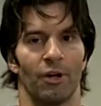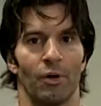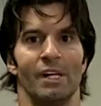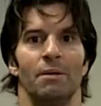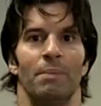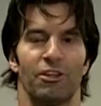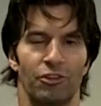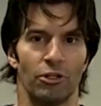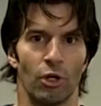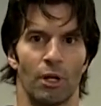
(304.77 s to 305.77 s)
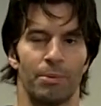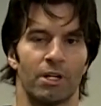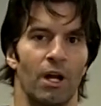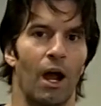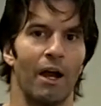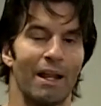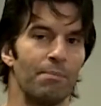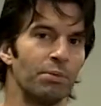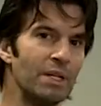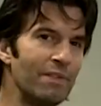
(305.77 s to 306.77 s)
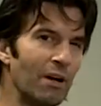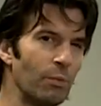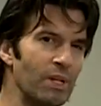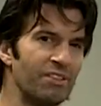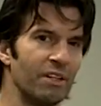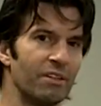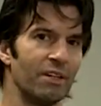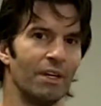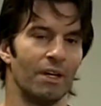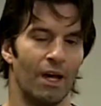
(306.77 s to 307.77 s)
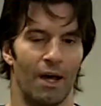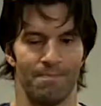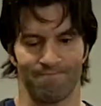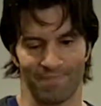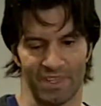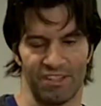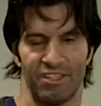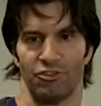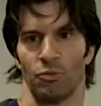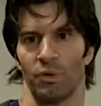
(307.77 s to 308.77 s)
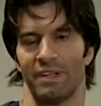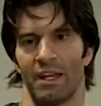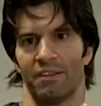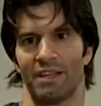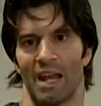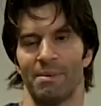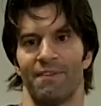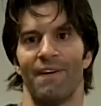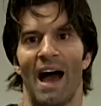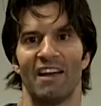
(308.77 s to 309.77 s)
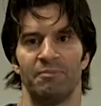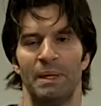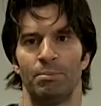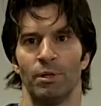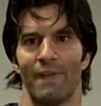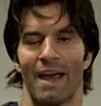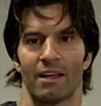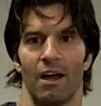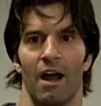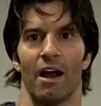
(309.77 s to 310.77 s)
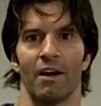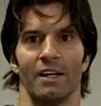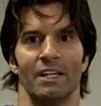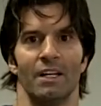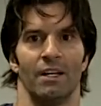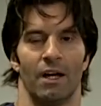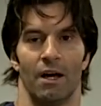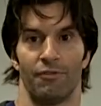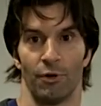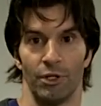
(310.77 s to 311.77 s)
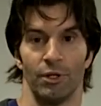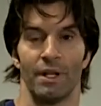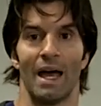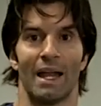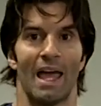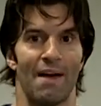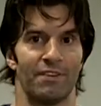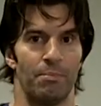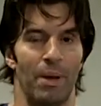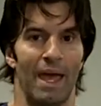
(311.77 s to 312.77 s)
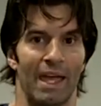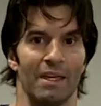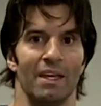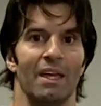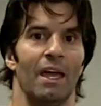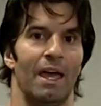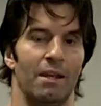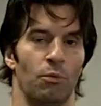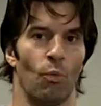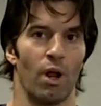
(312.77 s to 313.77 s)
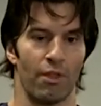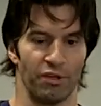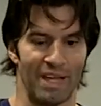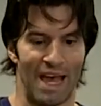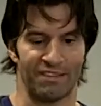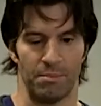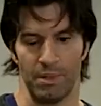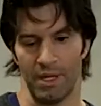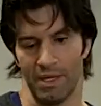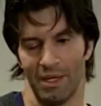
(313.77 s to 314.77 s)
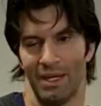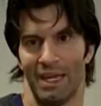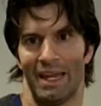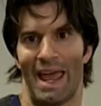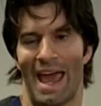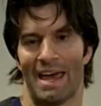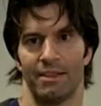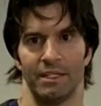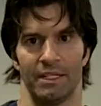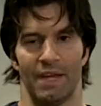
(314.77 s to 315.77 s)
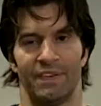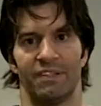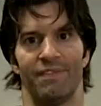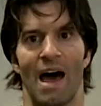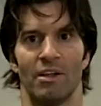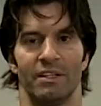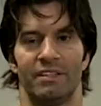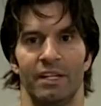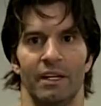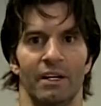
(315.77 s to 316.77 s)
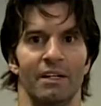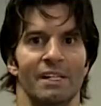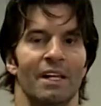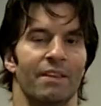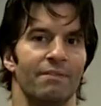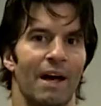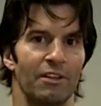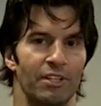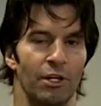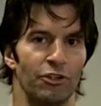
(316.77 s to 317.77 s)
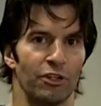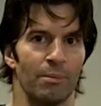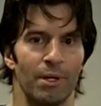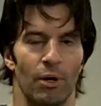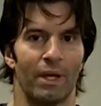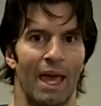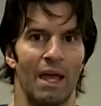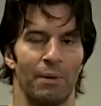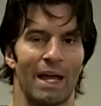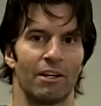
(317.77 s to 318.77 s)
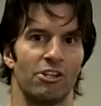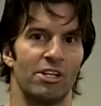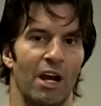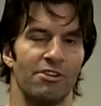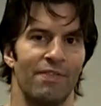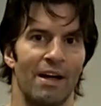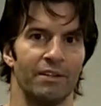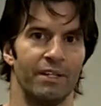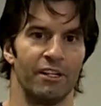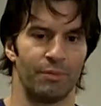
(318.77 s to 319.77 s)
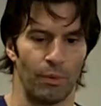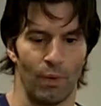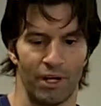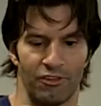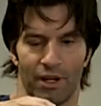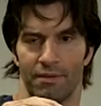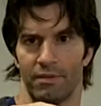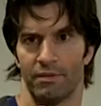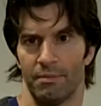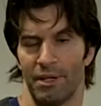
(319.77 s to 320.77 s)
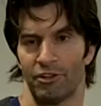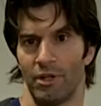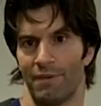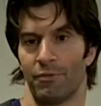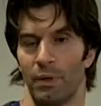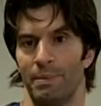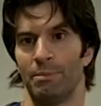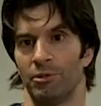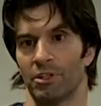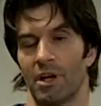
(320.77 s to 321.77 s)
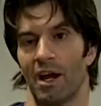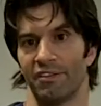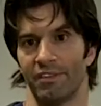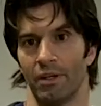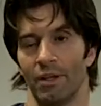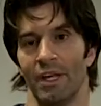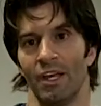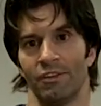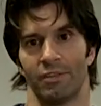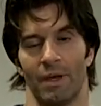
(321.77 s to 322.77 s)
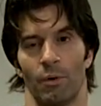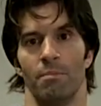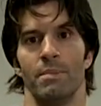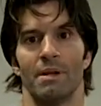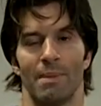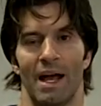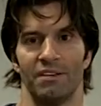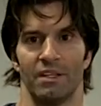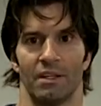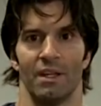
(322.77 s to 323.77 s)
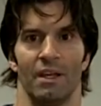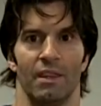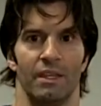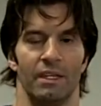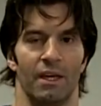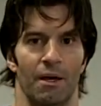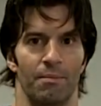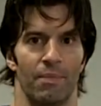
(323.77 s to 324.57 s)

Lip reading: So make sure you load up your car, and I believe our recent decision was that it's got to be 5 people in that car for you to not have to pay, and one of those has to be an athlete. If it's a volunteer, then volunteers are going to be okay. We're not going to charge volunteers, but we want to try to make sure you have 3 people in your car still, so that we're minimizing the